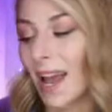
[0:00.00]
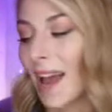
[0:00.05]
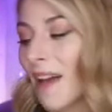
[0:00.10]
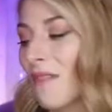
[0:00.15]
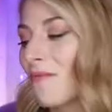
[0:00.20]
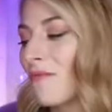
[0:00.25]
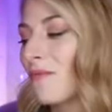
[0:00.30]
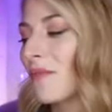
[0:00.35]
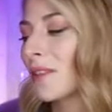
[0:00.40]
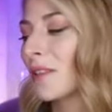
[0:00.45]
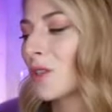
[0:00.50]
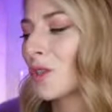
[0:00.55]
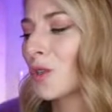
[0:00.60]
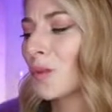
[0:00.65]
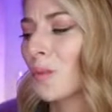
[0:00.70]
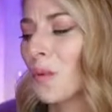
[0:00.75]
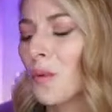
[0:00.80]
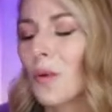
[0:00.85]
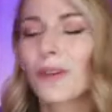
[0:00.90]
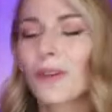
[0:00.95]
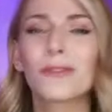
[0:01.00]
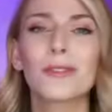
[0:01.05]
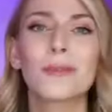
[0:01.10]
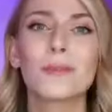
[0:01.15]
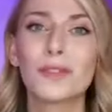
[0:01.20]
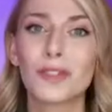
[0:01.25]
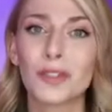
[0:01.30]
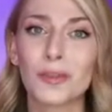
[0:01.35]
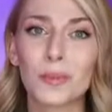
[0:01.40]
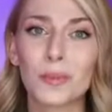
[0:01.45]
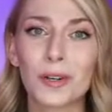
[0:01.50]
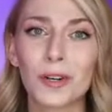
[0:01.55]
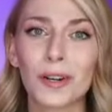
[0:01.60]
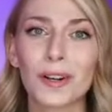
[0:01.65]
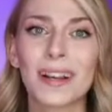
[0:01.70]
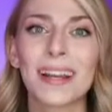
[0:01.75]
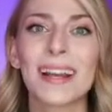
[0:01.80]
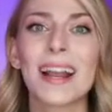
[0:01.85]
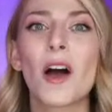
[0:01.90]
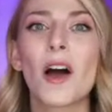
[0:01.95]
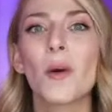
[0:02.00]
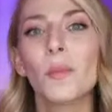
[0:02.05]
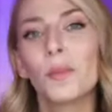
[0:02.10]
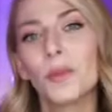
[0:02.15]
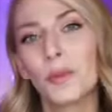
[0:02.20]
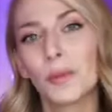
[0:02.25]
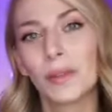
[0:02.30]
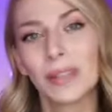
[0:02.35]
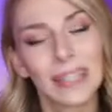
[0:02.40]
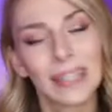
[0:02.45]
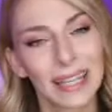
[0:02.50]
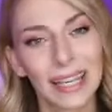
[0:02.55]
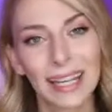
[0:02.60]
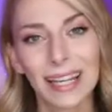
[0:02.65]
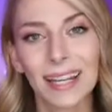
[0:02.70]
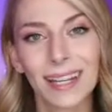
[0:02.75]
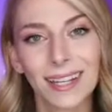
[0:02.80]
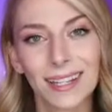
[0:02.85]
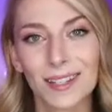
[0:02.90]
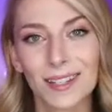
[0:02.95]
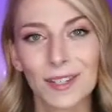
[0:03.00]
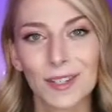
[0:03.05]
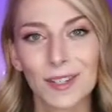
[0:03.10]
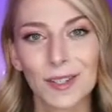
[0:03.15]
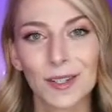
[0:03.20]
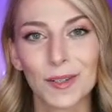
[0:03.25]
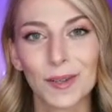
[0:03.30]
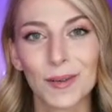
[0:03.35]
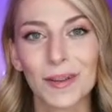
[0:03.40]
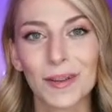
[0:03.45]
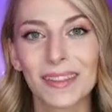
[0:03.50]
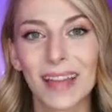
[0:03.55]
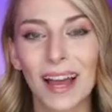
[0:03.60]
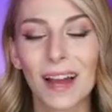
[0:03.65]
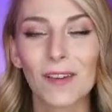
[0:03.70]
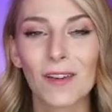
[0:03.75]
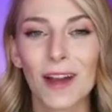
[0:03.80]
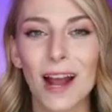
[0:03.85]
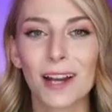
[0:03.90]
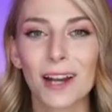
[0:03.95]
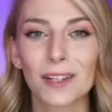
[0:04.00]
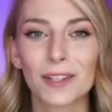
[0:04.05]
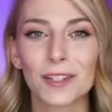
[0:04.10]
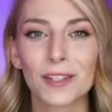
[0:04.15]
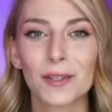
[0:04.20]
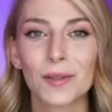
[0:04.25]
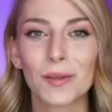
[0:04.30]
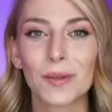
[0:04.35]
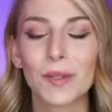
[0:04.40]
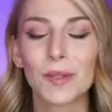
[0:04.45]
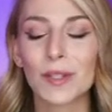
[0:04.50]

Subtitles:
And this support from Jupiter can help you lean into that gratitude.